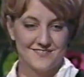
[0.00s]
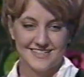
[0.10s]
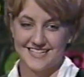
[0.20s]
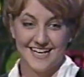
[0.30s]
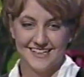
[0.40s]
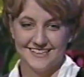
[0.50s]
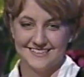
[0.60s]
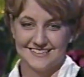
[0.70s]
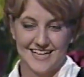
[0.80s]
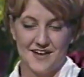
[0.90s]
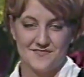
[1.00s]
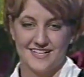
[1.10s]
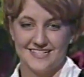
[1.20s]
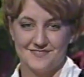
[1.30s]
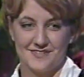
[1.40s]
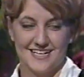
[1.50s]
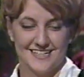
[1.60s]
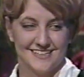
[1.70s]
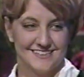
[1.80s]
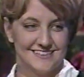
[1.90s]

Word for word: I'm excited. I'm ready to play.